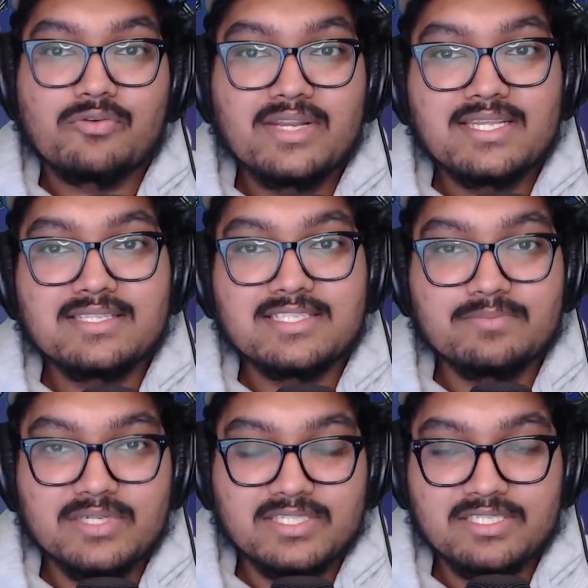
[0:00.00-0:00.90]
3 in this
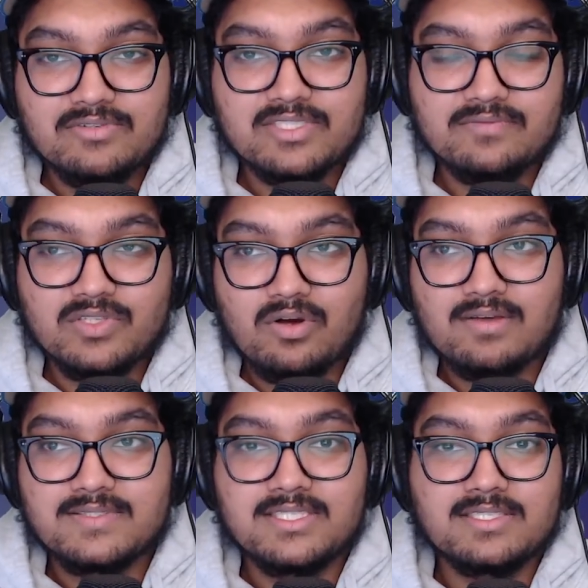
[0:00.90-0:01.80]
miniseries of the
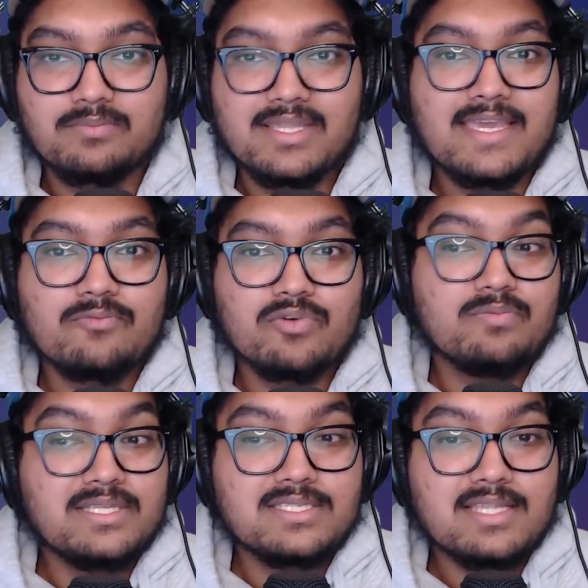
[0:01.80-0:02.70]
offseason plan will
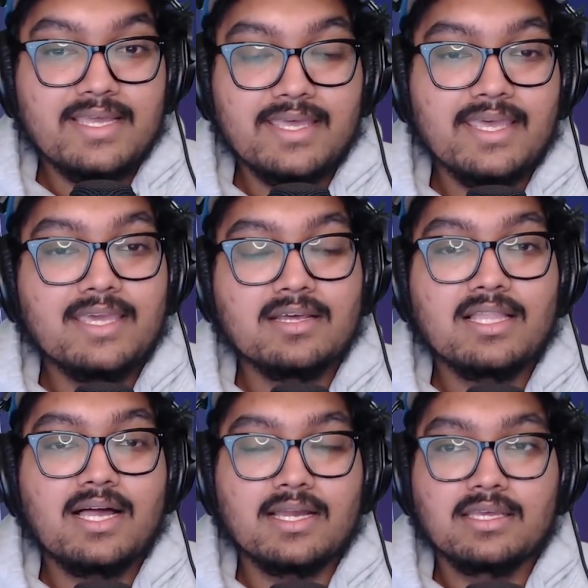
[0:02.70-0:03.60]
be tonight at 8
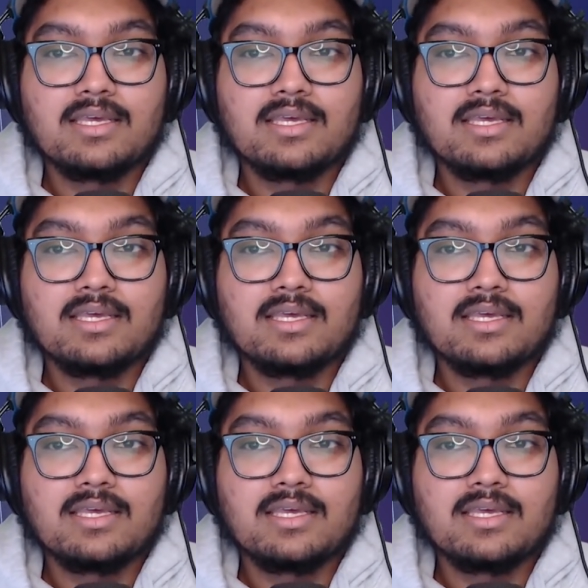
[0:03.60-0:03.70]
o'clock.